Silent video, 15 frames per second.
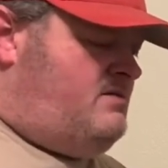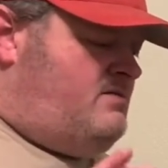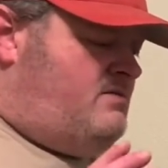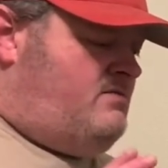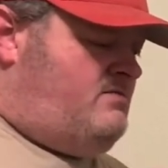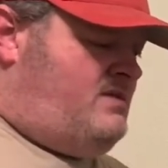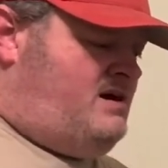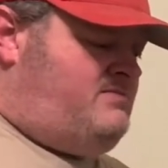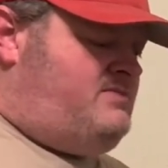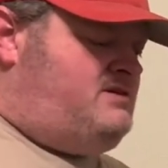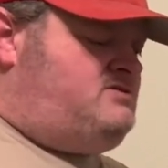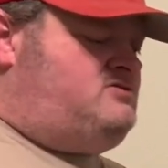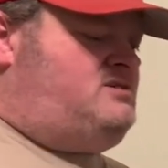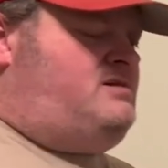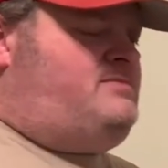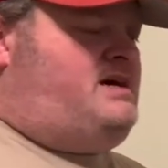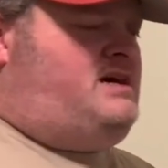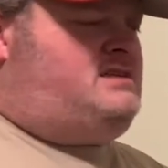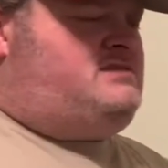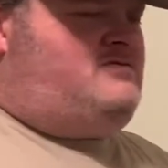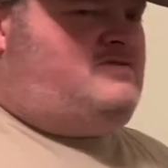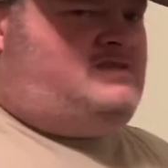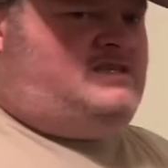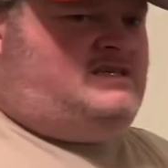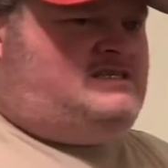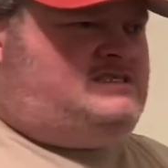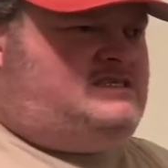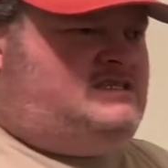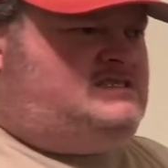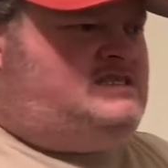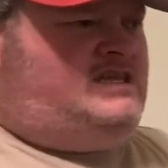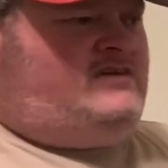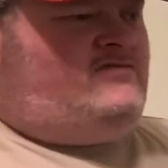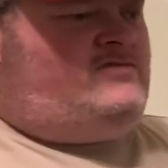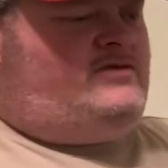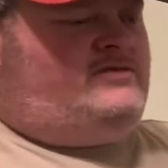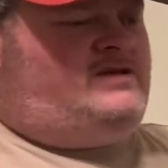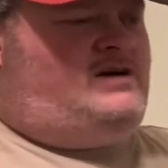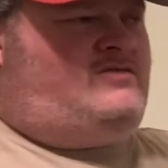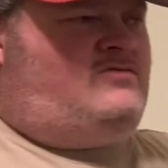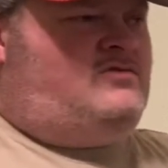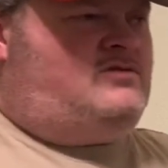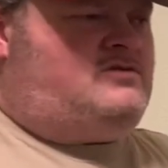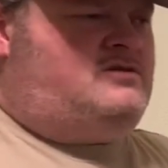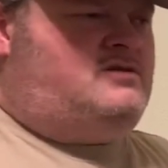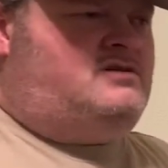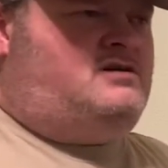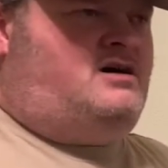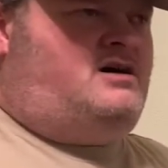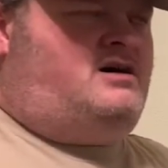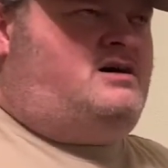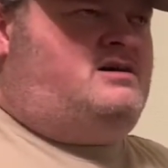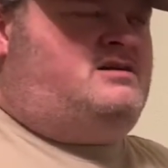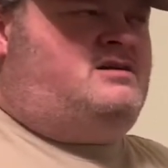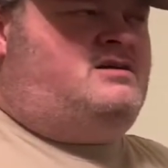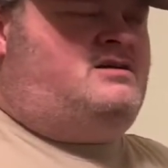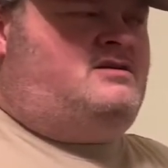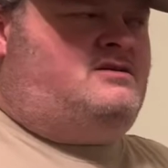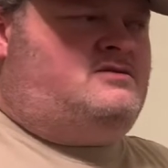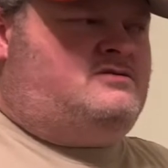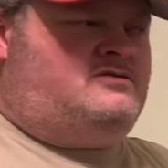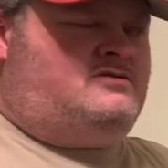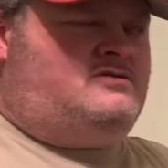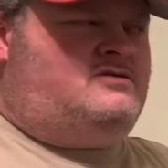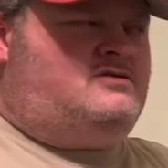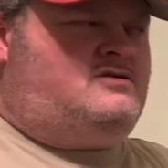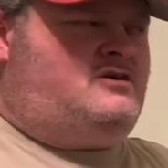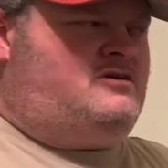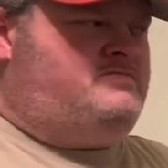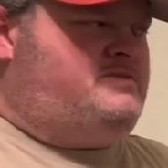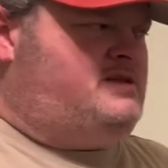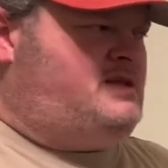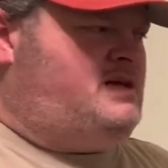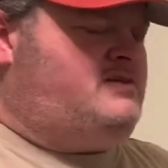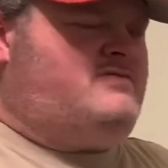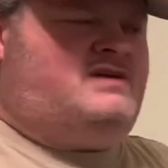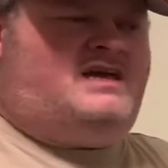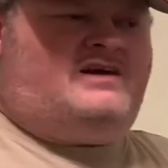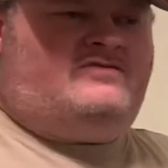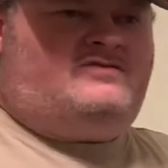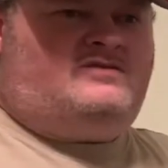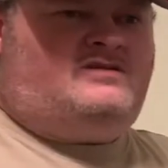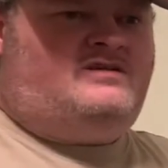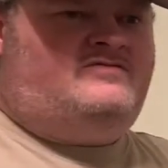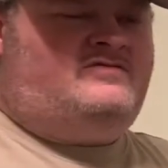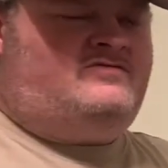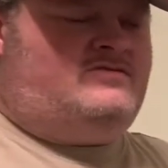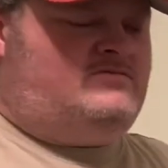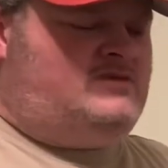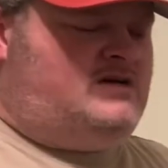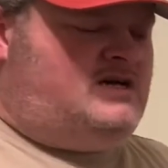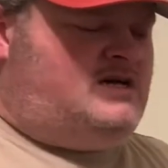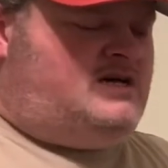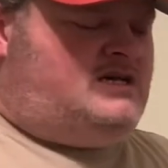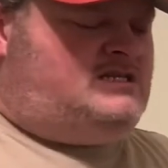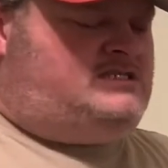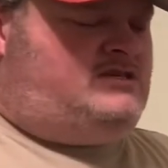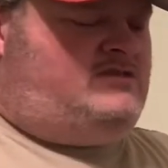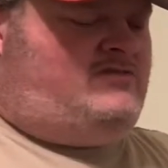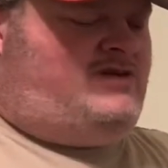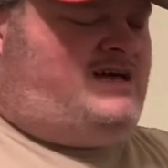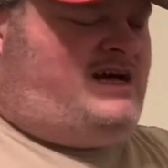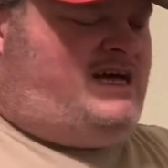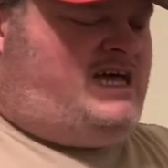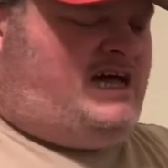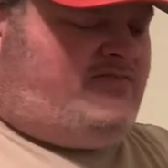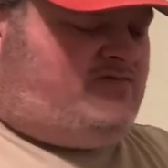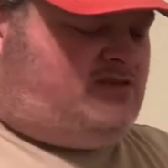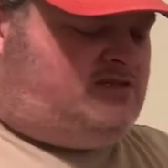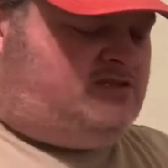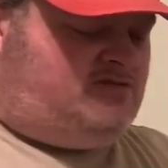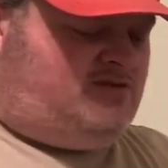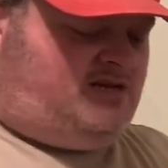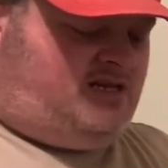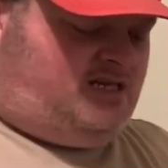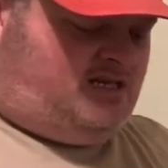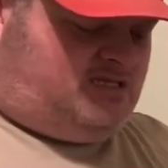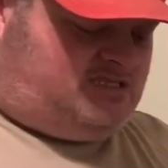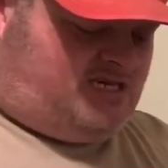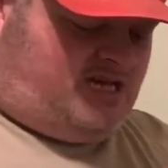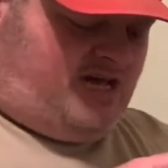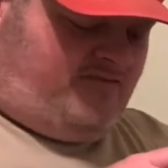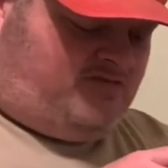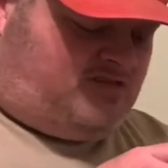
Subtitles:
my big drawback with this is that it will not work good on longer carpet like we have in our living room. So the way I have to do it is I have to